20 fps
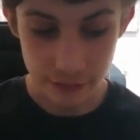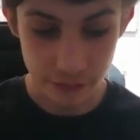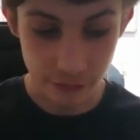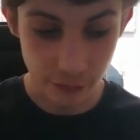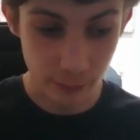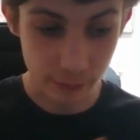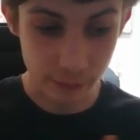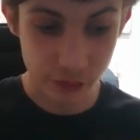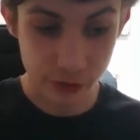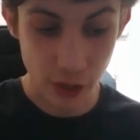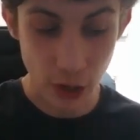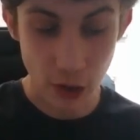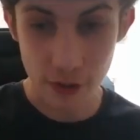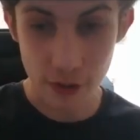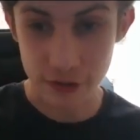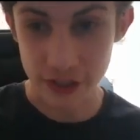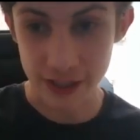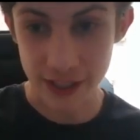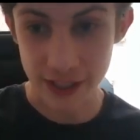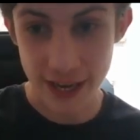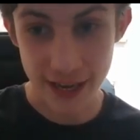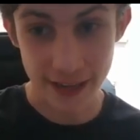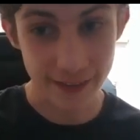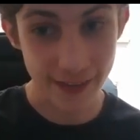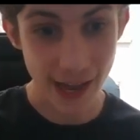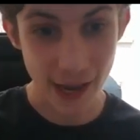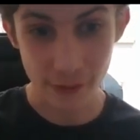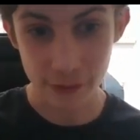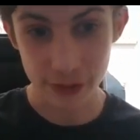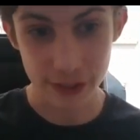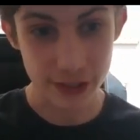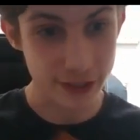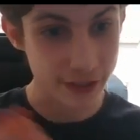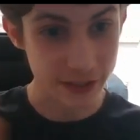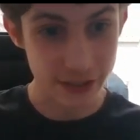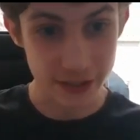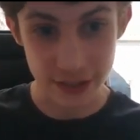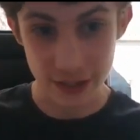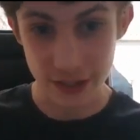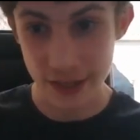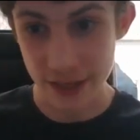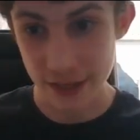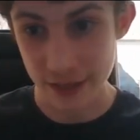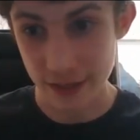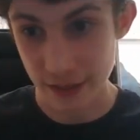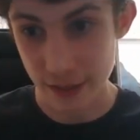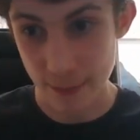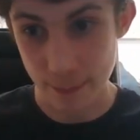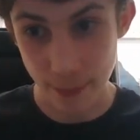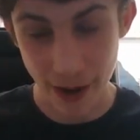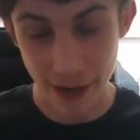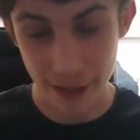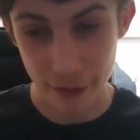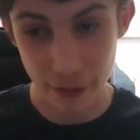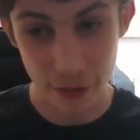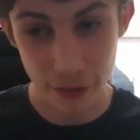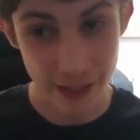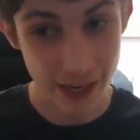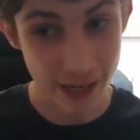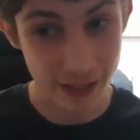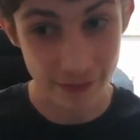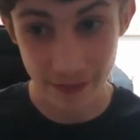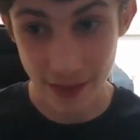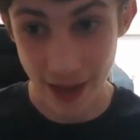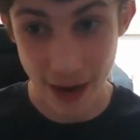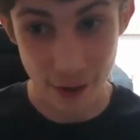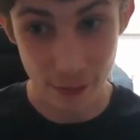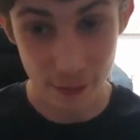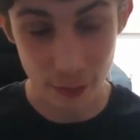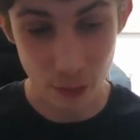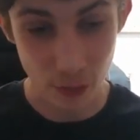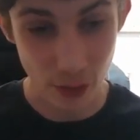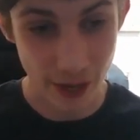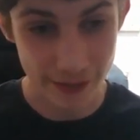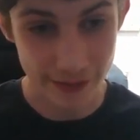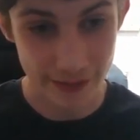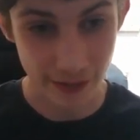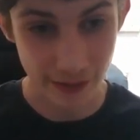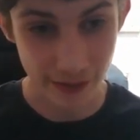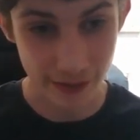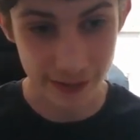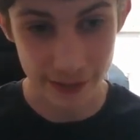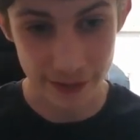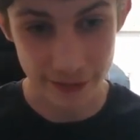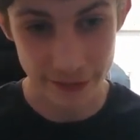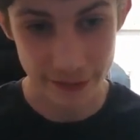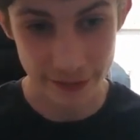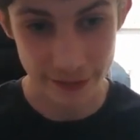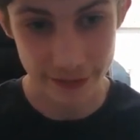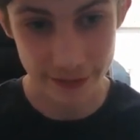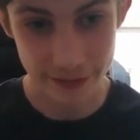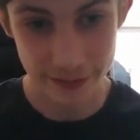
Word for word: from starting it, and now you you you're back on it, and now you're headlining.